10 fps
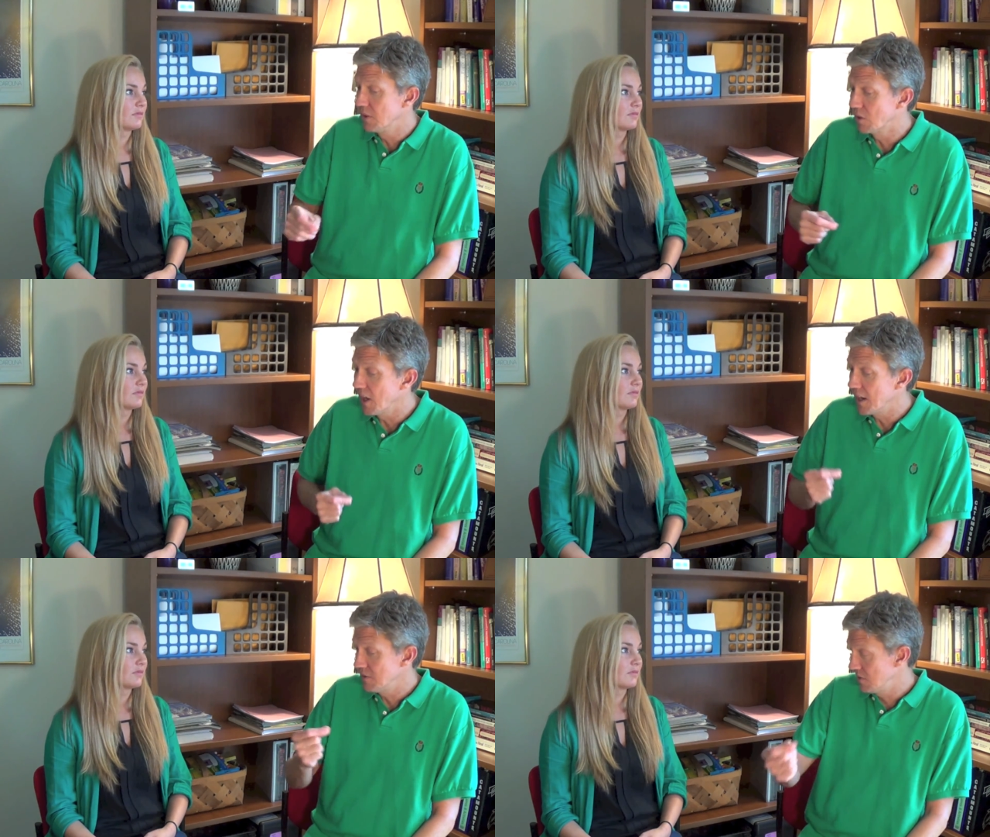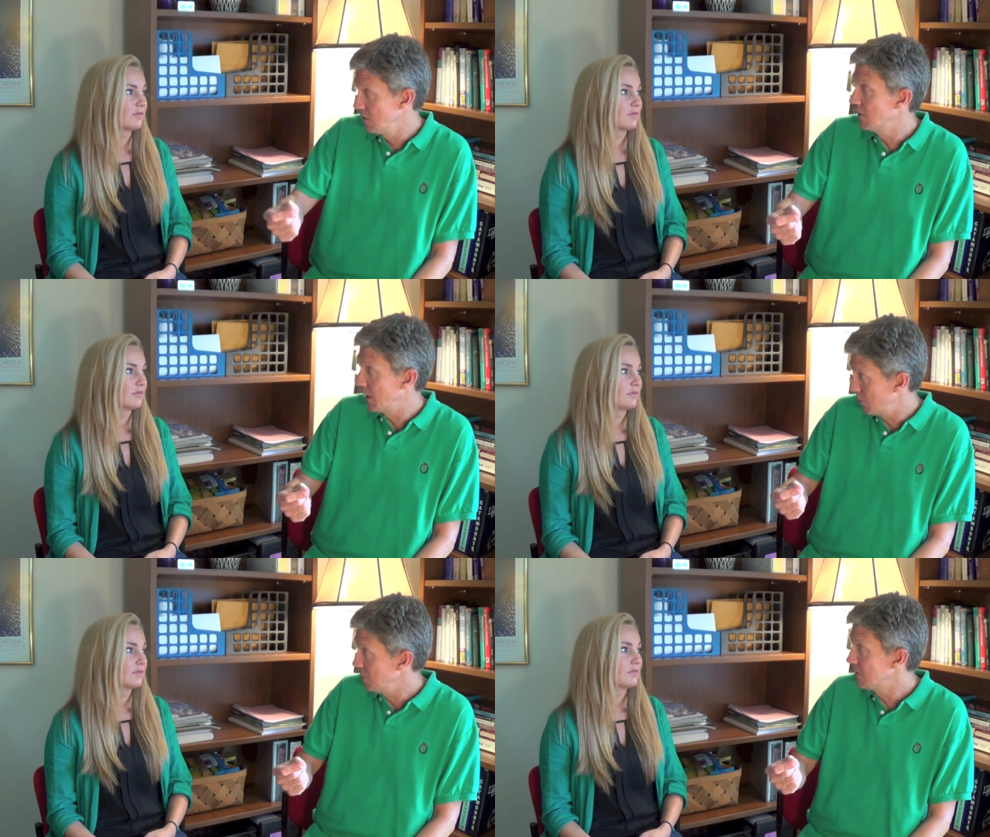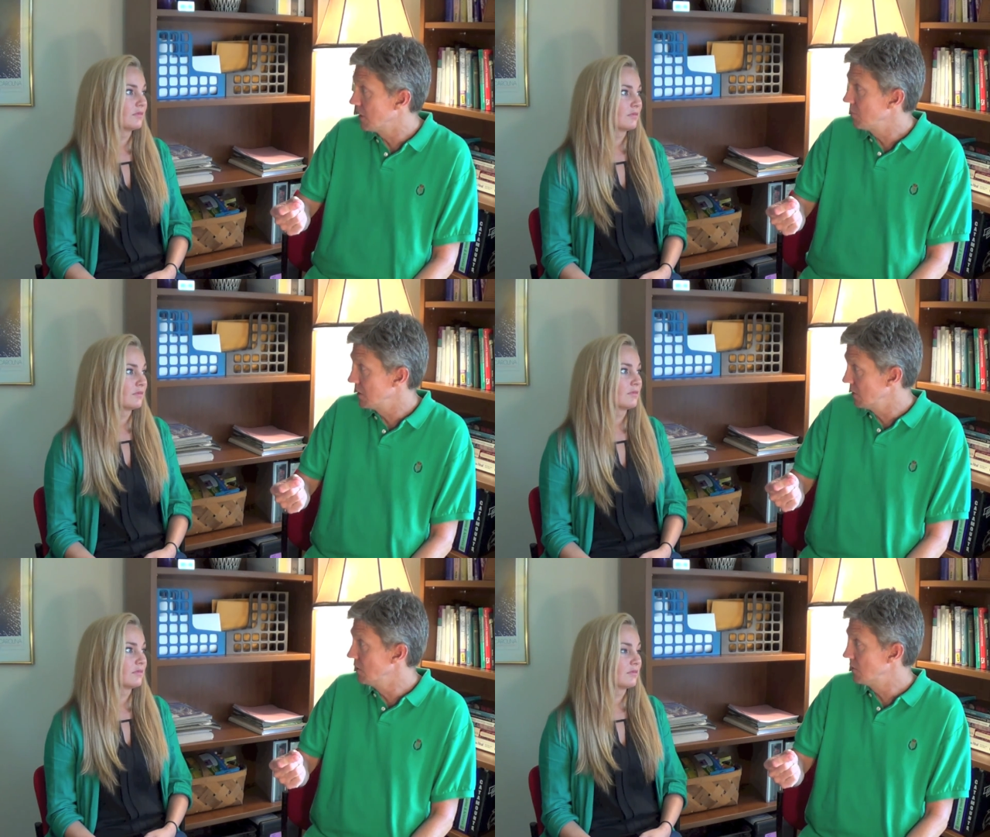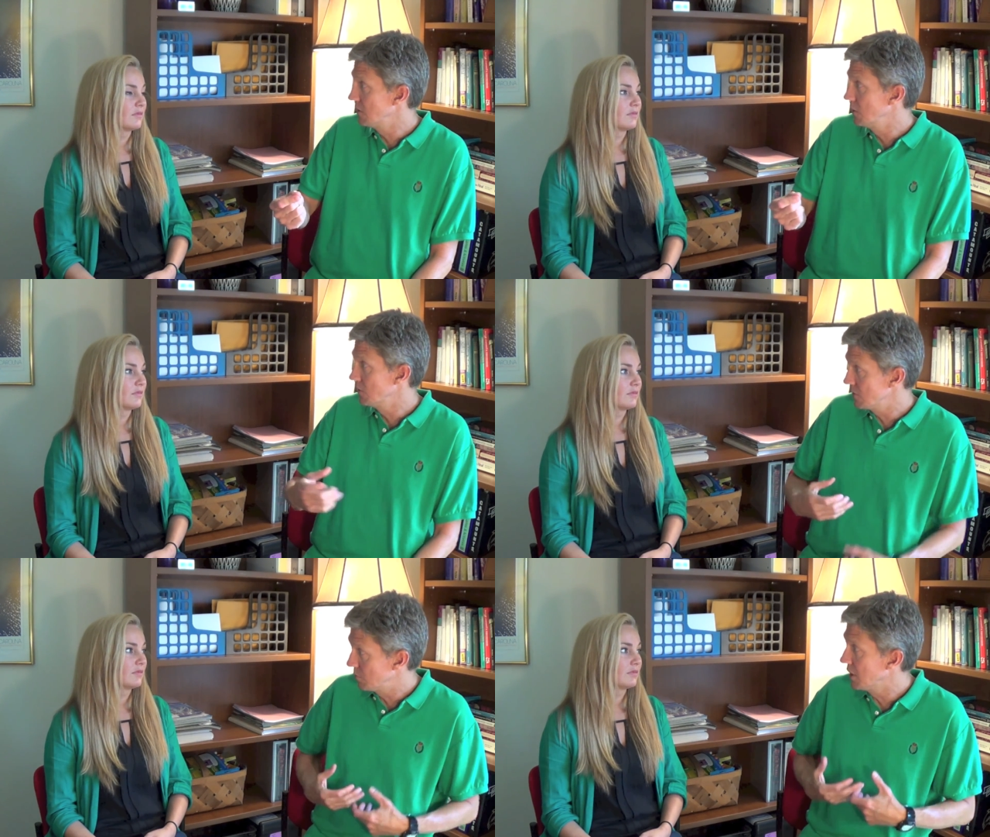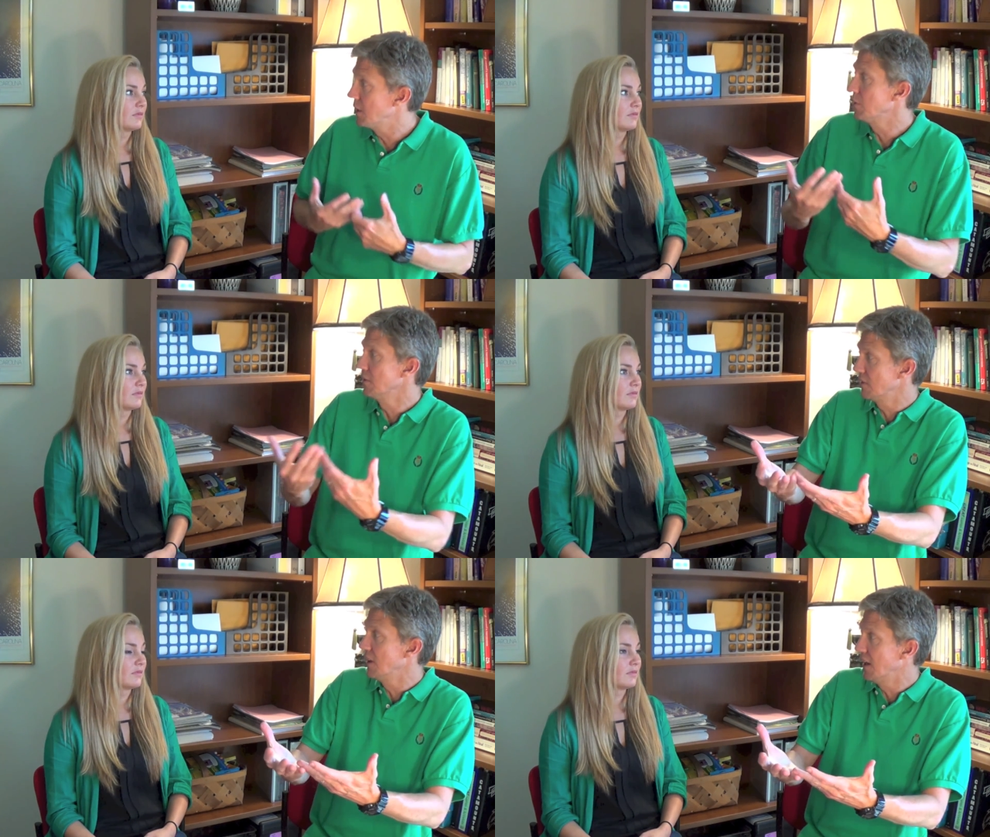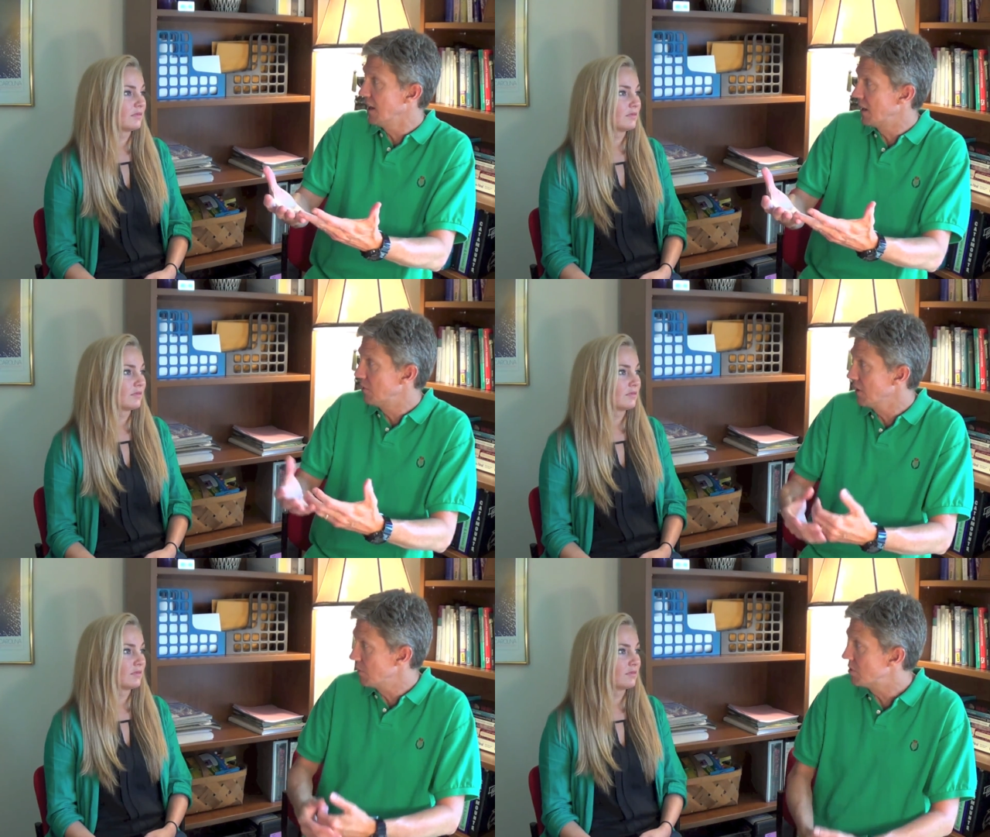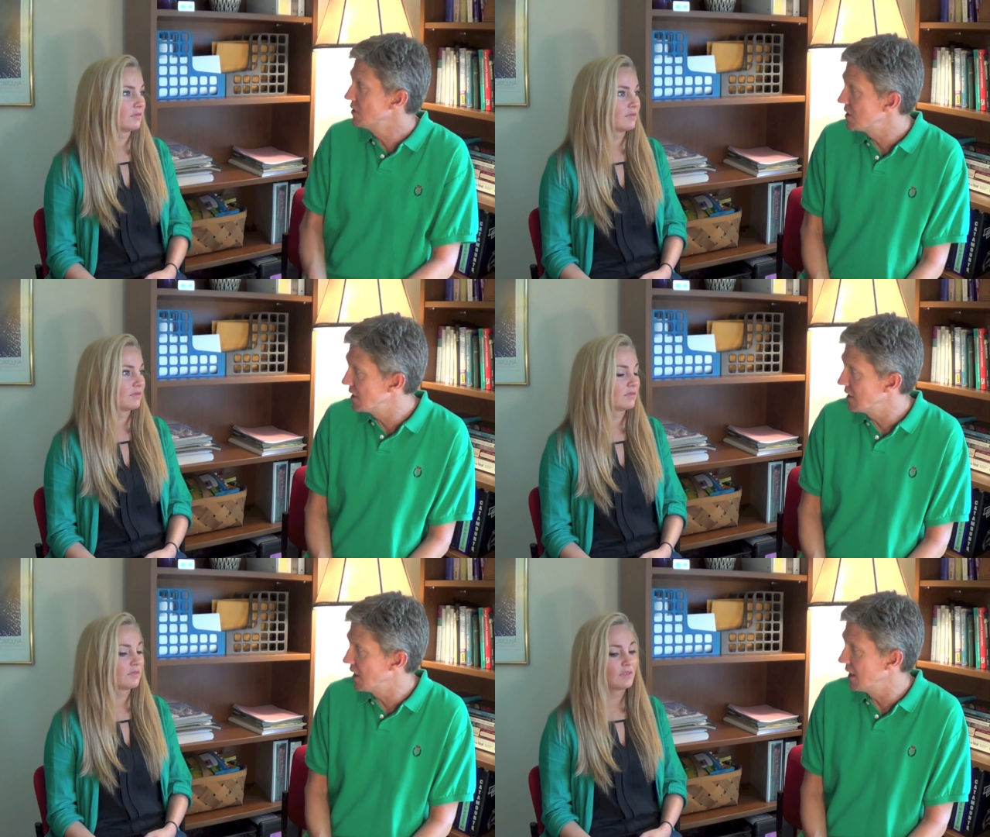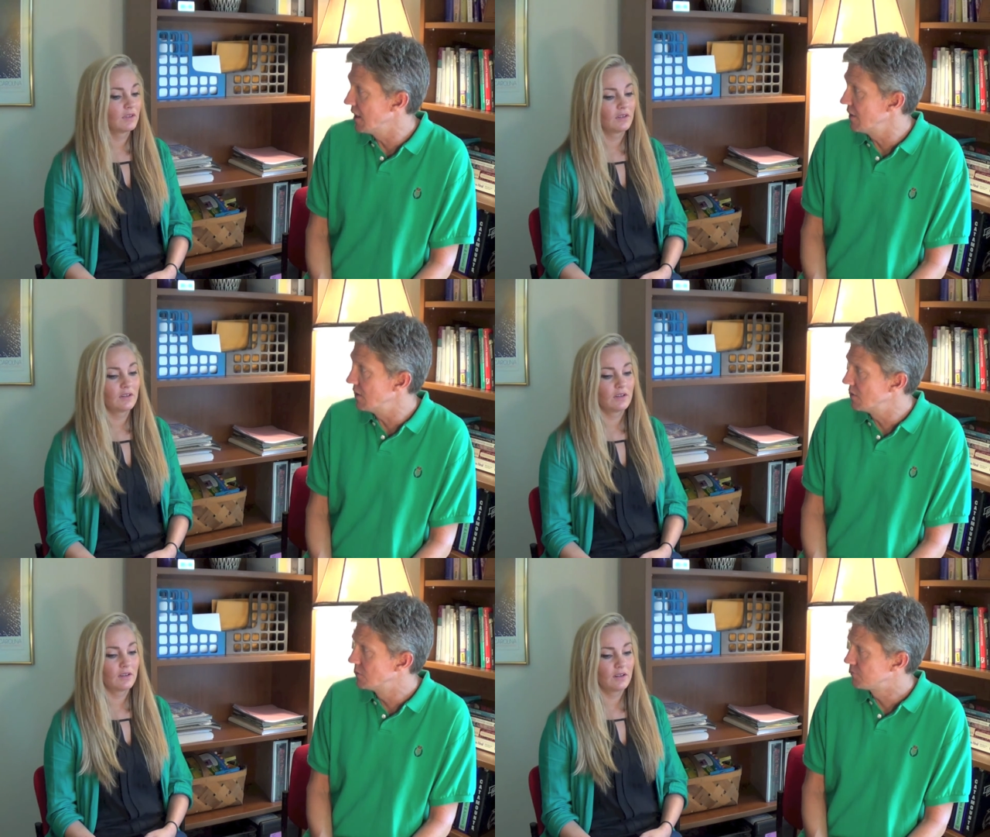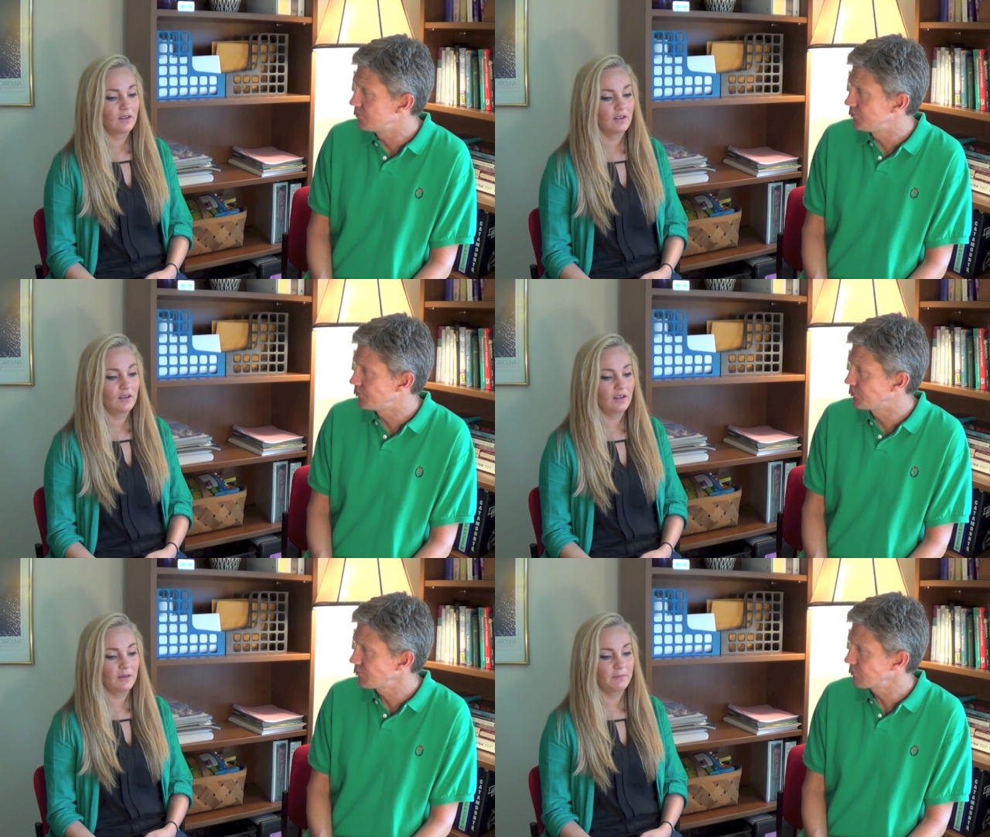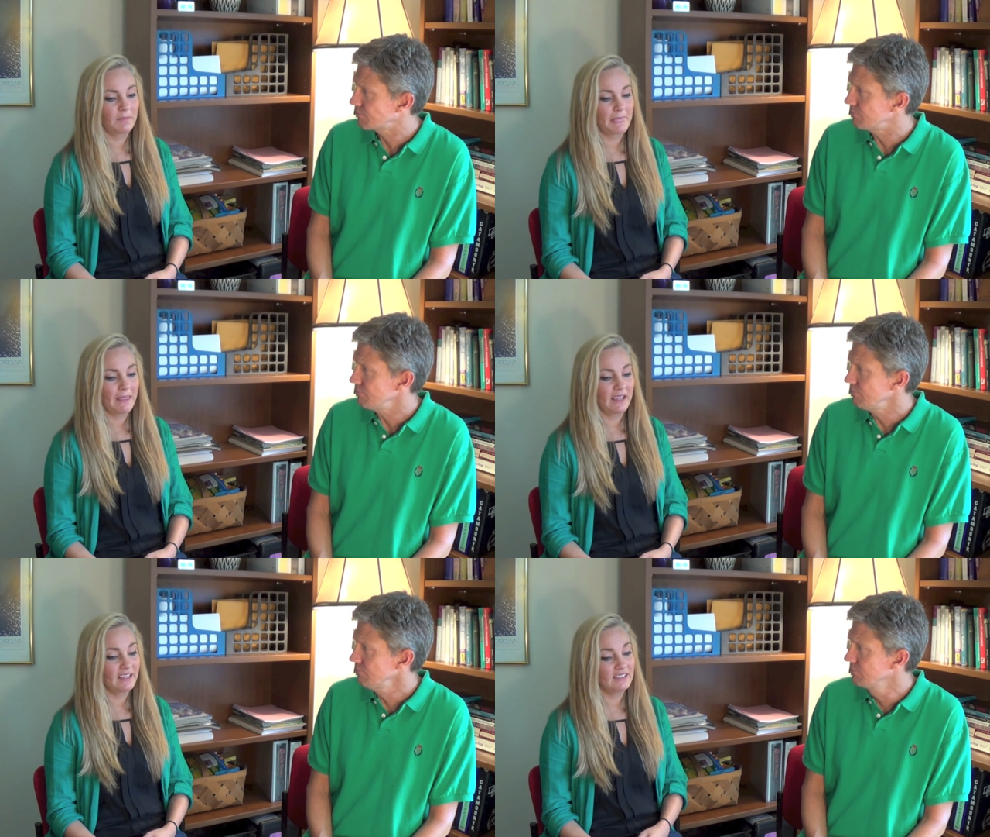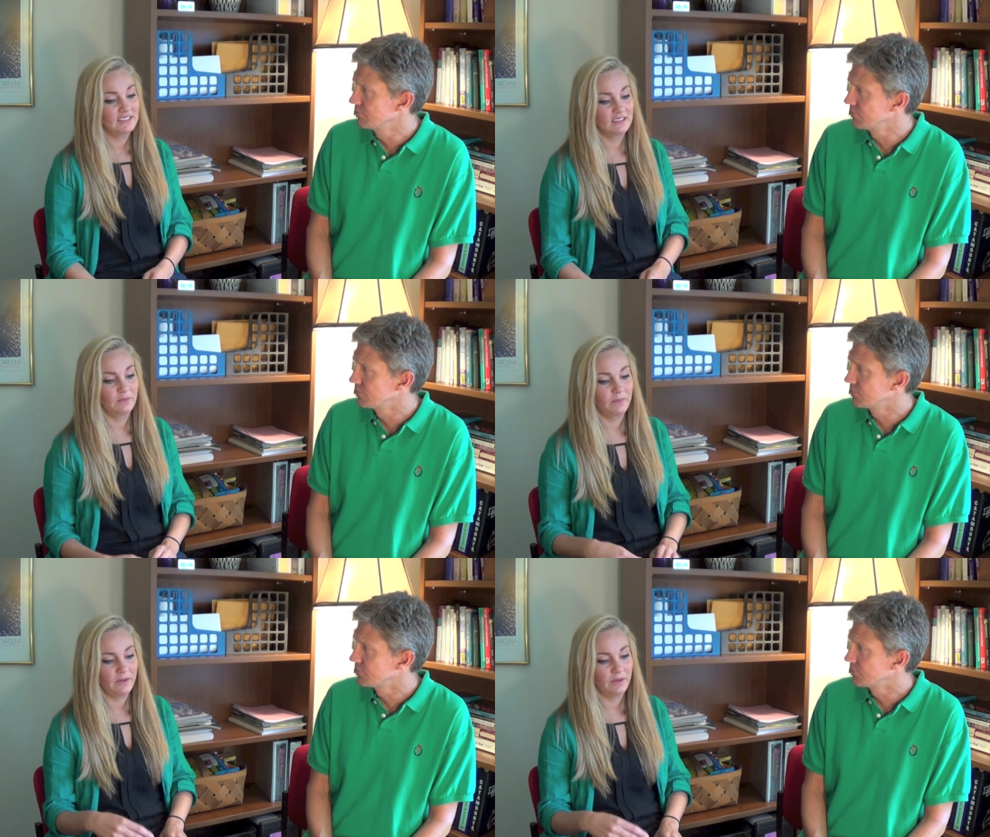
Speaker 1: the gratitude, that would be something new too, is just being able to say, hey, I really appreciate that, or?
Speaker 2: I guess in the